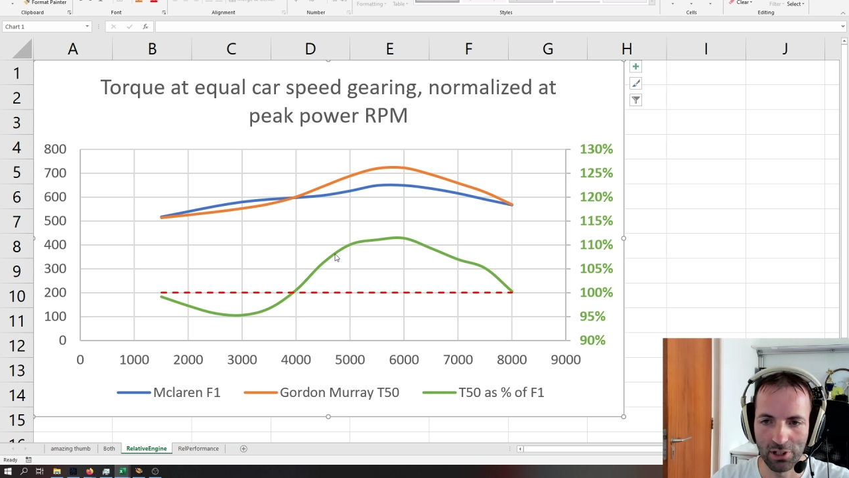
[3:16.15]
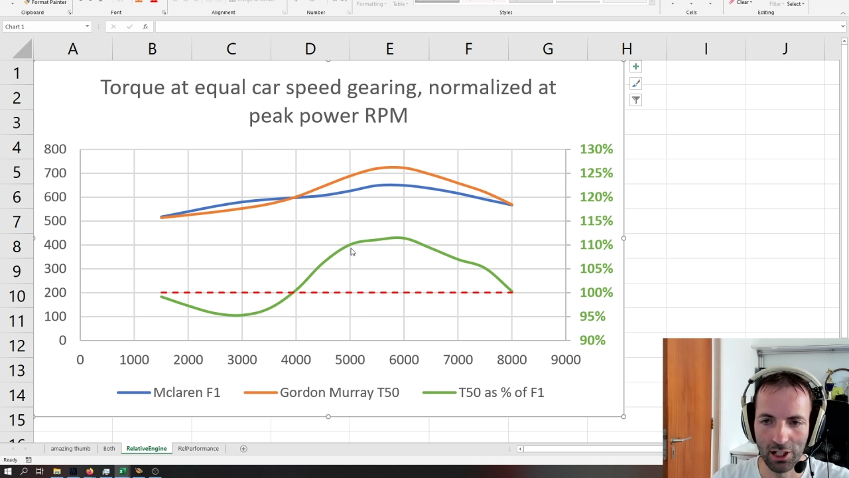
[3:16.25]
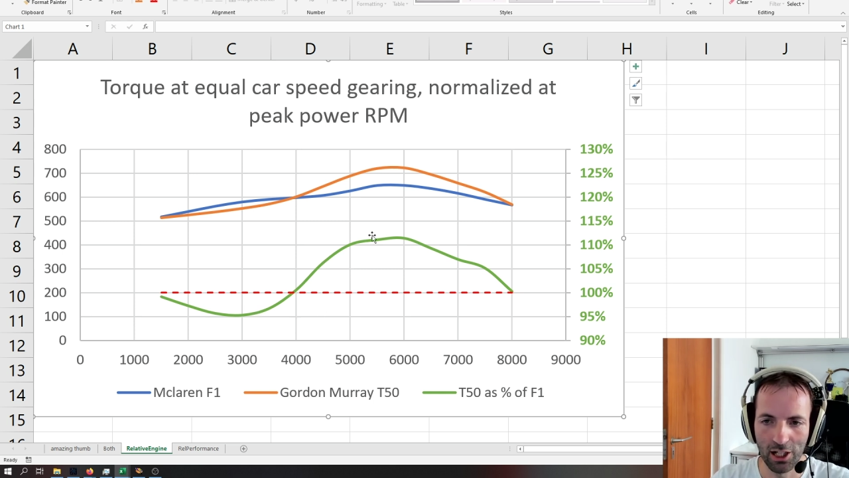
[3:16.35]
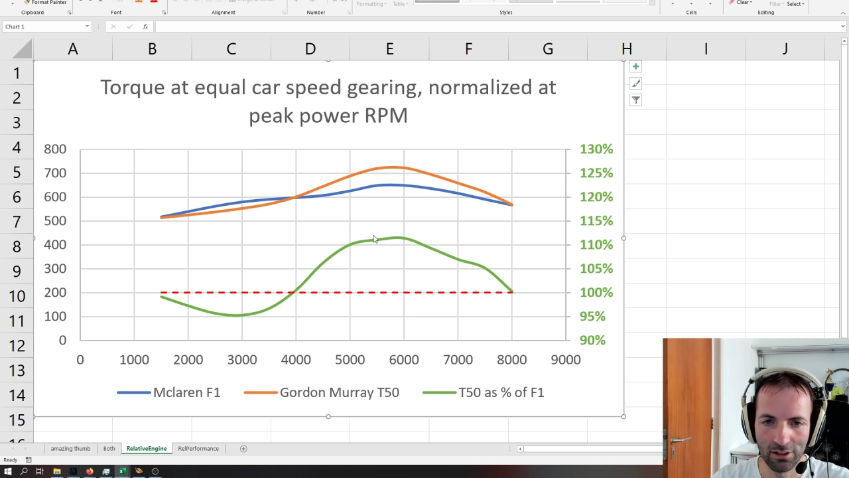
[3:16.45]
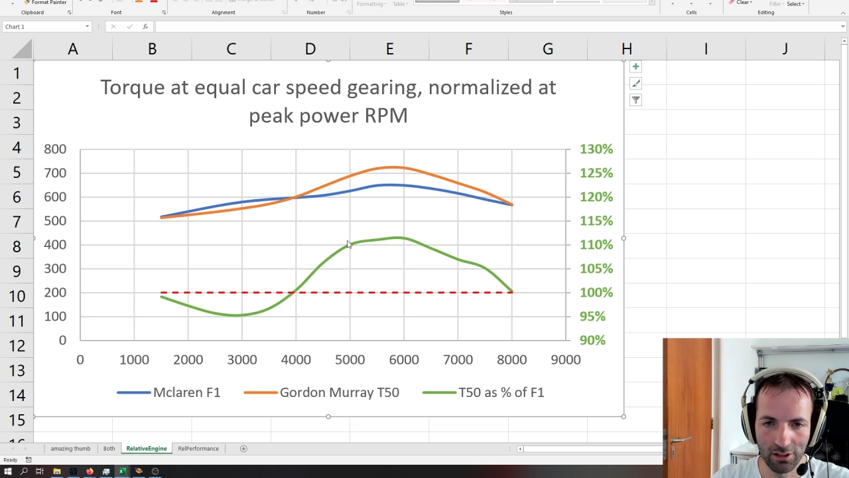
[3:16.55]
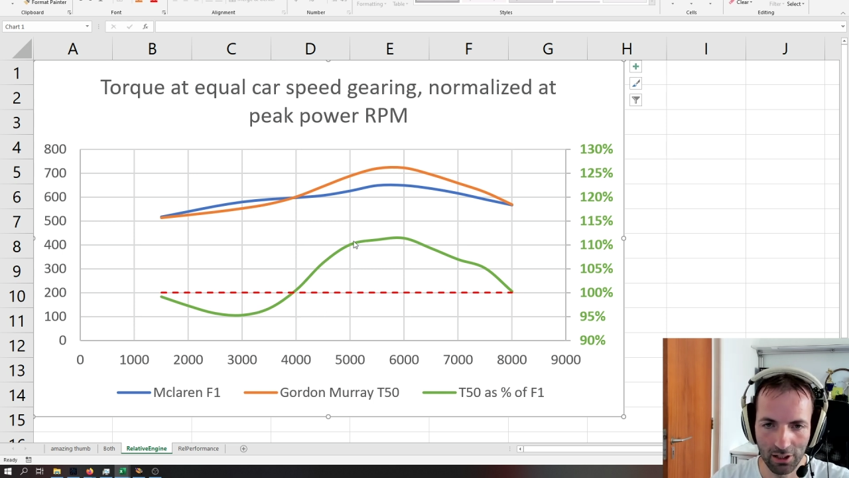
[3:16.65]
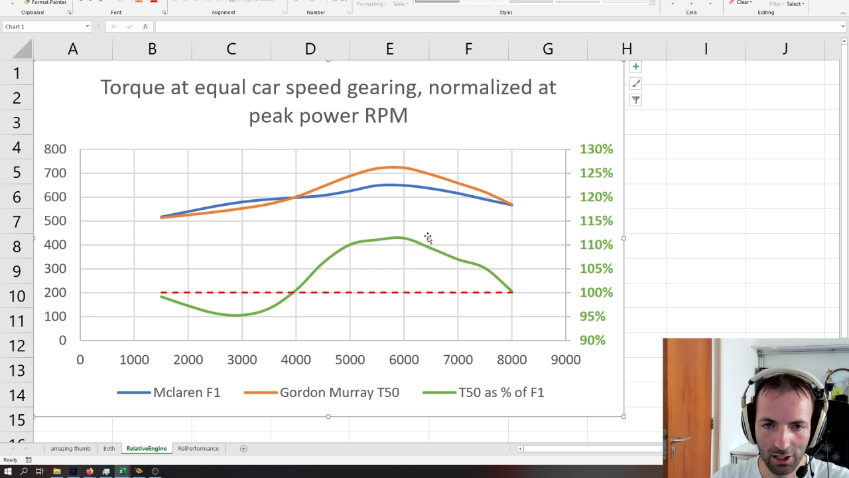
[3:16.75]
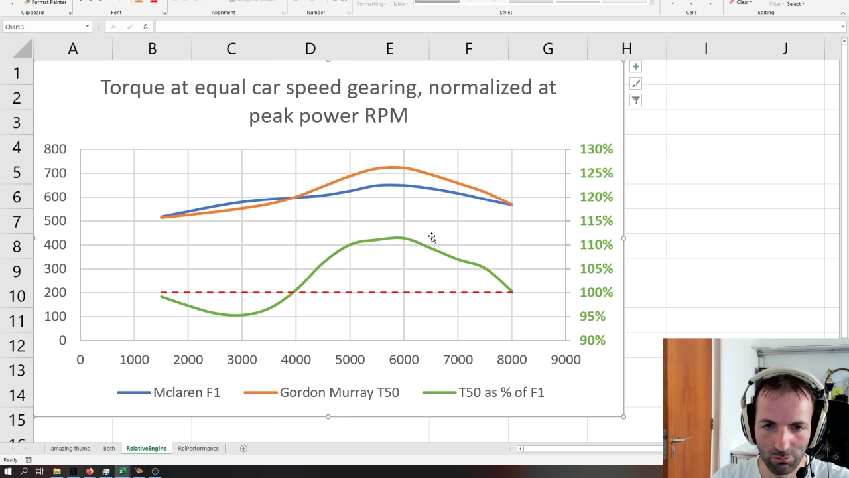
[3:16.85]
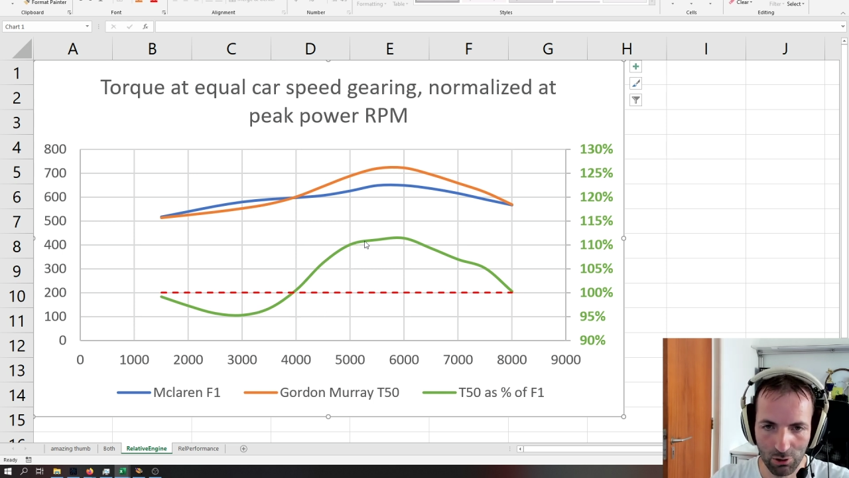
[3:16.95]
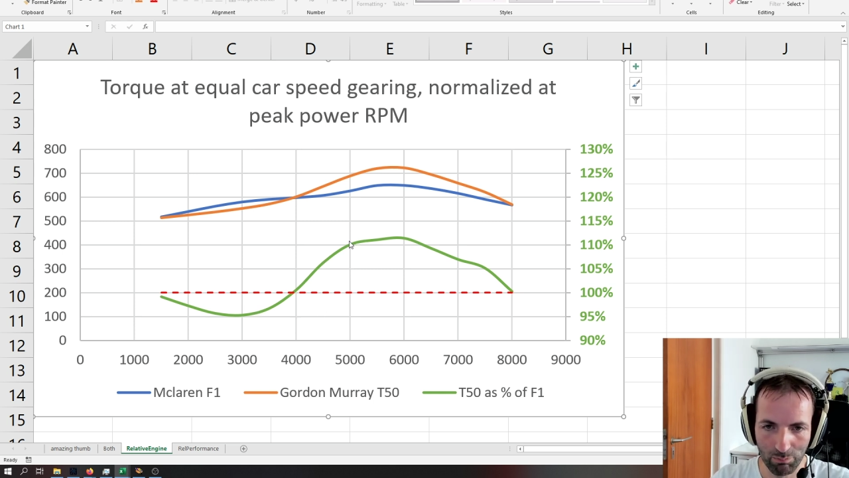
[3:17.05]
And
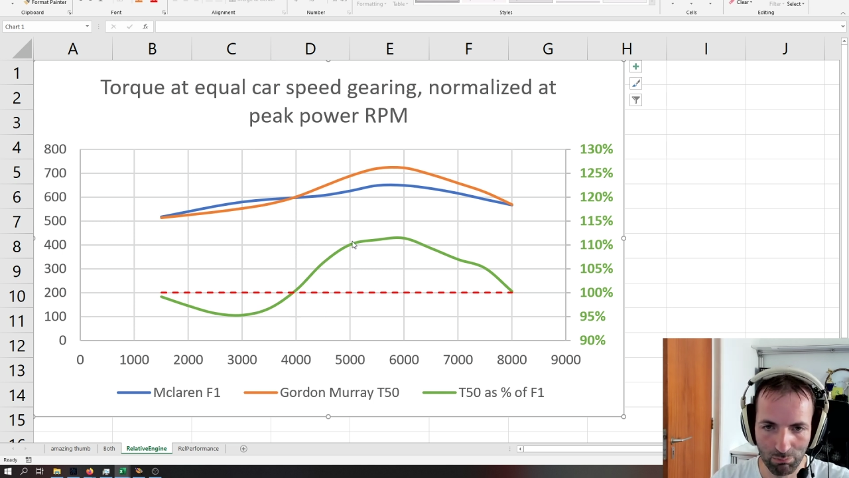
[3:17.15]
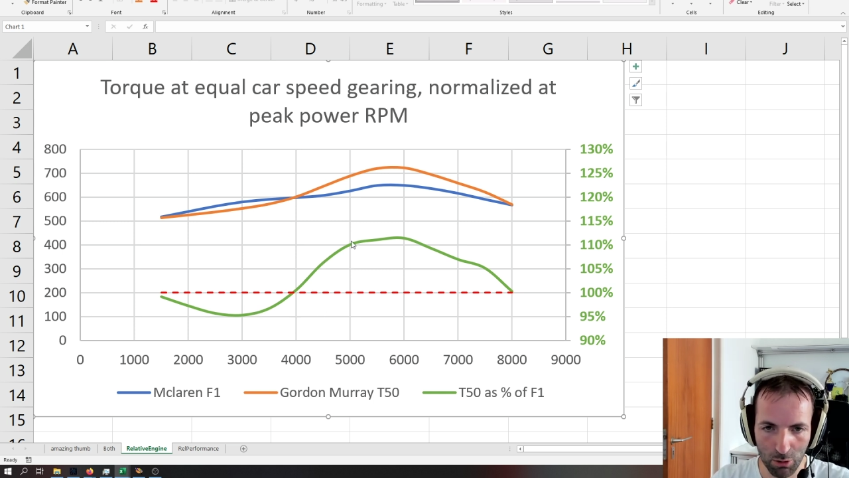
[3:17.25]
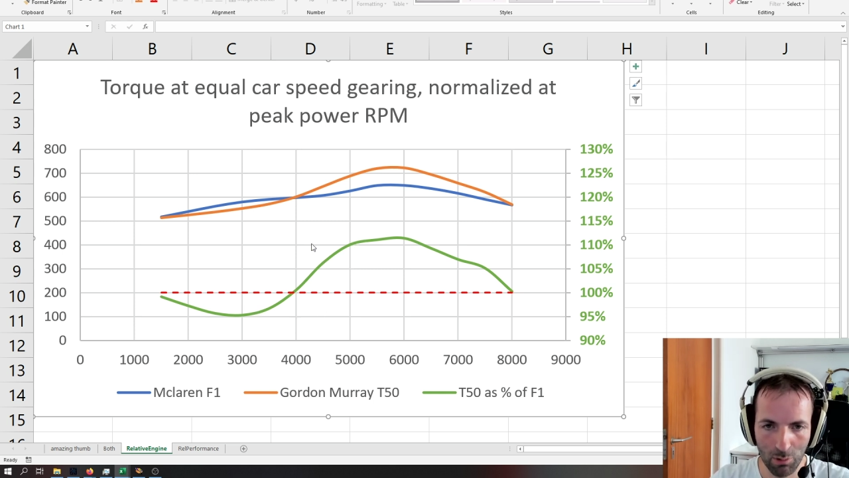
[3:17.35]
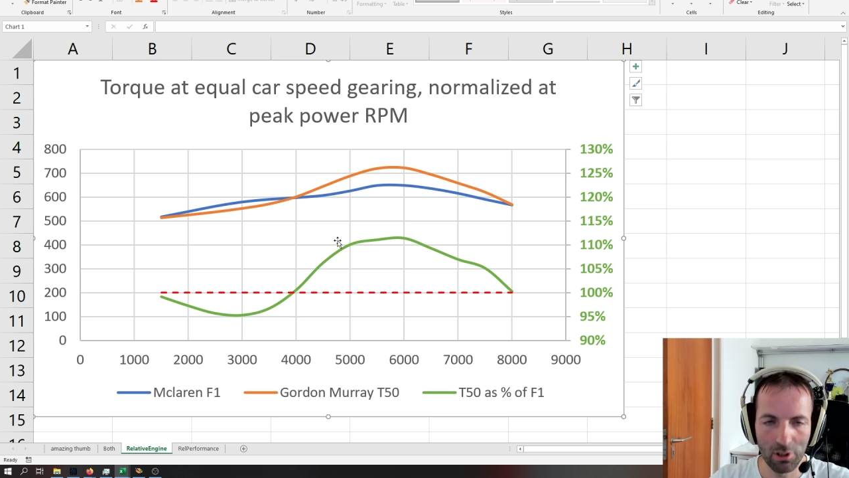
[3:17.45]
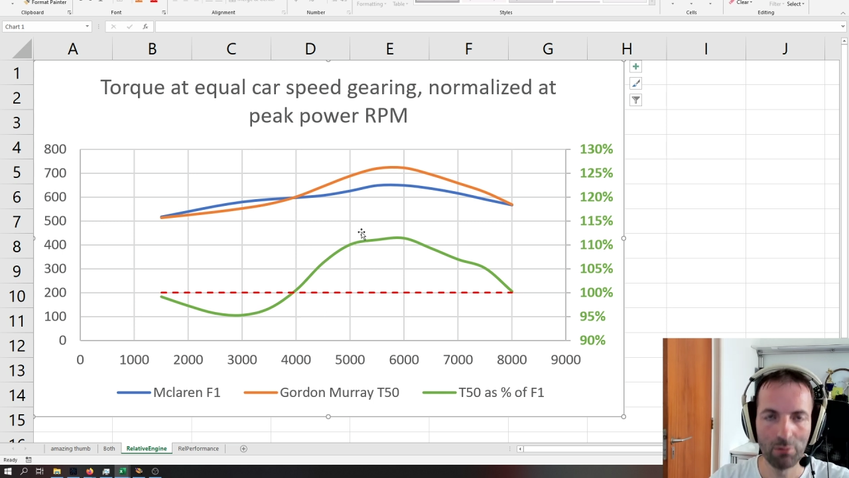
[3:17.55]
it will probably